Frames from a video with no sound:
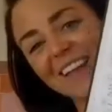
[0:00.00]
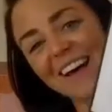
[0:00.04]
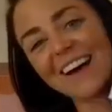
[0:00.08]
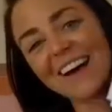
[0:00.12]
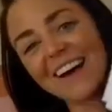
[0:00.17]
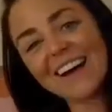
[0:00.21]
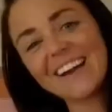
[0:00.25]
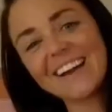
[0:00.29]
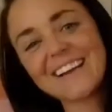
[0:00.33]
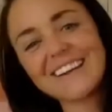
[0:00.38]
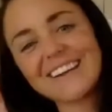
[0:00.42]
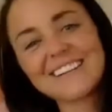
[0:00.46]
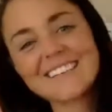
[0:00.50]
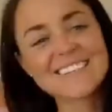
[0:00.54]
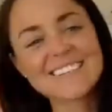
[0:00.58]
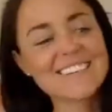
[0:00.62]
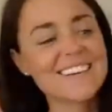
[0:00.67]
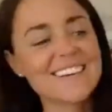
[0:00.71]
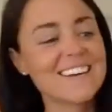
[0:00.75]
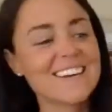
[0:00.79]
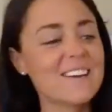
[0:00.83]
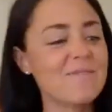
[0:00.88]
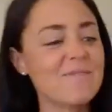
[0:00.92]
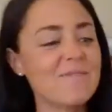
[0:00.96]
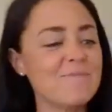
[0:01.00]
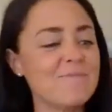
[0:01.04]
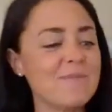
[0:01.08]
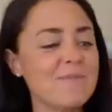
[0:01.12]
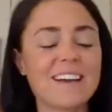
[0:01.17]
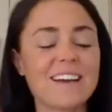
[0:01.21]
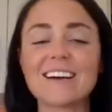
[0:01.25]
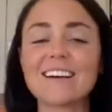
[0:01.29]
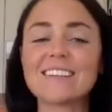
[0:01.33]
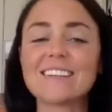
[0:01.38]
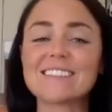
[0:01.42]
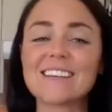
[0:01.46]
outlined
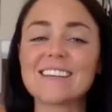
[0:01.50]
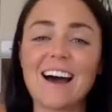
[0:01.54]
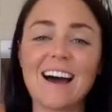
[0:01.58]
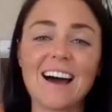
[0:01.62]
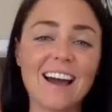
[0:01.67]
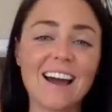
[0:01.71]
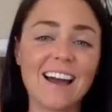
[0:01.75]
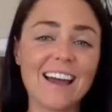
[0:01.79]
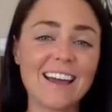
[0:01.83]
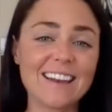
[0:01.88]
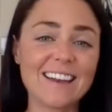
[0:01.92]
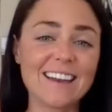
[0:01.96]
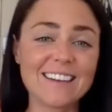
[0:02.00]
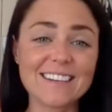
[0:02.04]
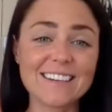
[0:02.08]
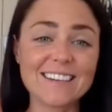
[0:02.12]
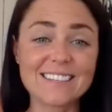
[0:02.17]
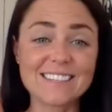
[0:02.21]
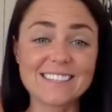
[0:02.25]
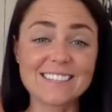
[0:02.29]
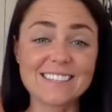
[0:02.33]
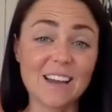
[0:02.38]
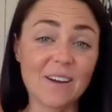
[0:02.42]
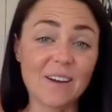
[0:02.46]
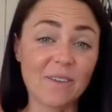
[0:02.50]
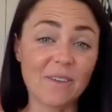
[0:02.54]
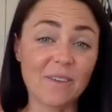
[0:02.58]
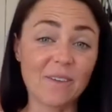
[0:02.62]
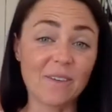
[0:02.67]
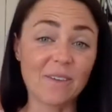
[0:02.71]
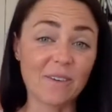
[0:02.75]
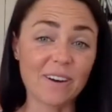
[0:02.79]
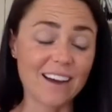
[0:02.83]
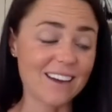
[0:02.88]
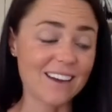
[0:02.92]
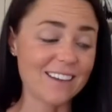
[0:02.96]
because I need to
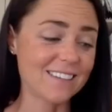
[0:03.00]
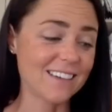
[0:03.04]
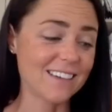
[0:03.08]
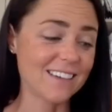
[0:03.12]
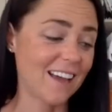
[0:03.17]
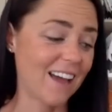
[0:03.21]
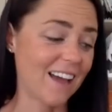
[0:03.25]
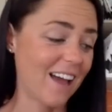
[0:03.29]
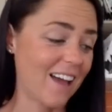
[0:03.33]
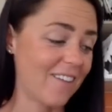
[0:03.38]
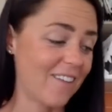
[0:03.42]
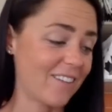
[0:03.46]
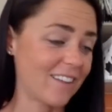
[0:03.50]
stay organized.